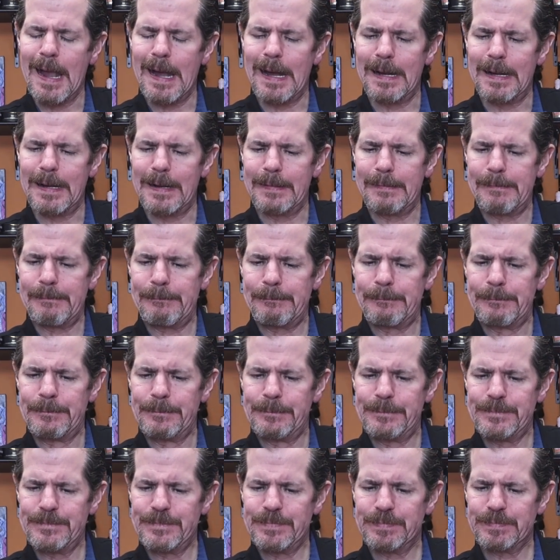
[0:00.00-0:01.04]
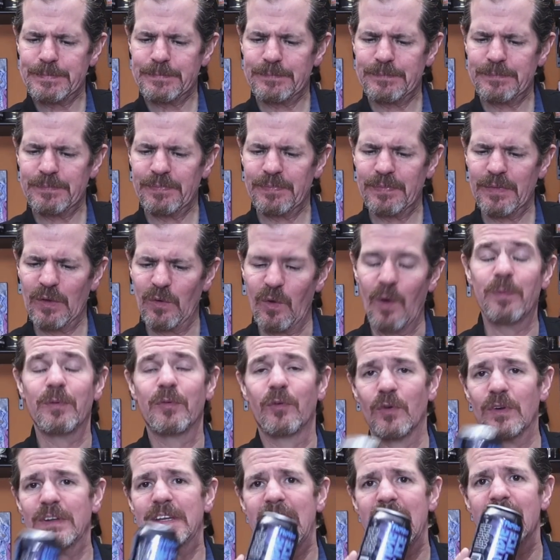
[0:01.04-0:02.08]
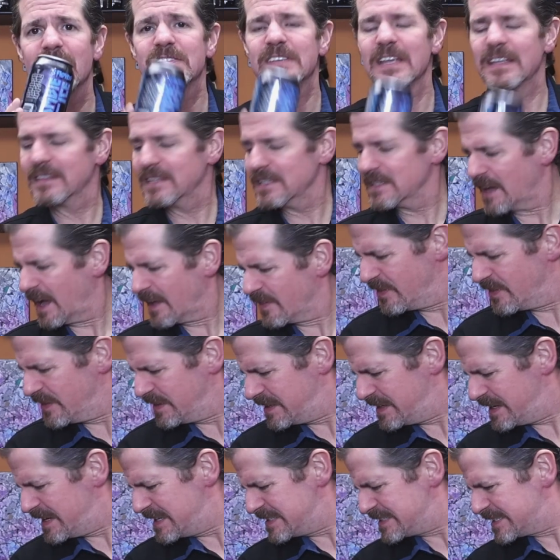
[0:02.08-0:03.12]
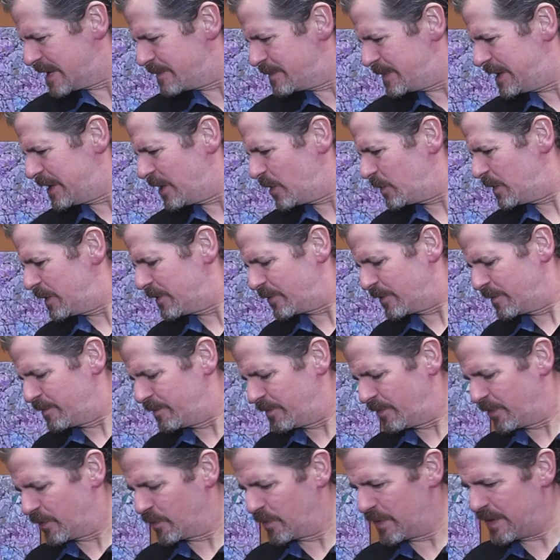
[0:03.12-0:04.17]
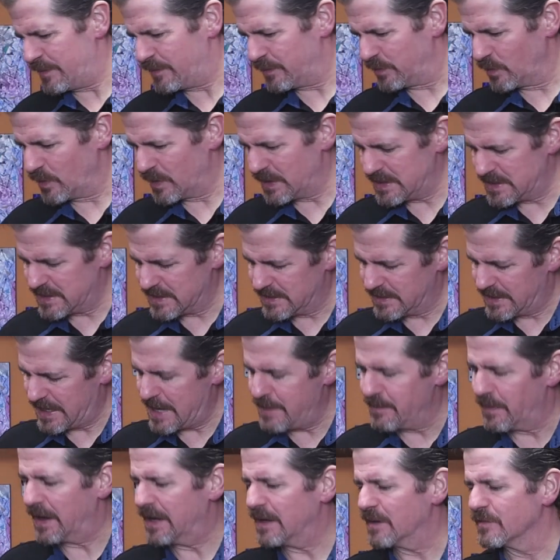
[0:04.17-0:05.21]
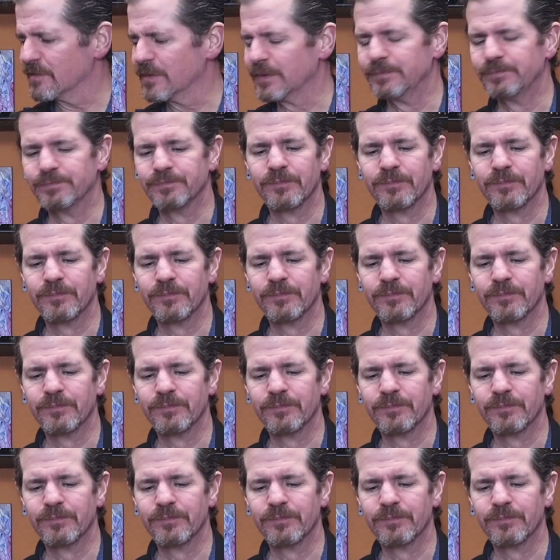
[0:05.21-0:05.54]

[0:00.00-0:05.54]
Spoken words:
Before Dave sent these. Did he send me another one from Three Floyds? He might have.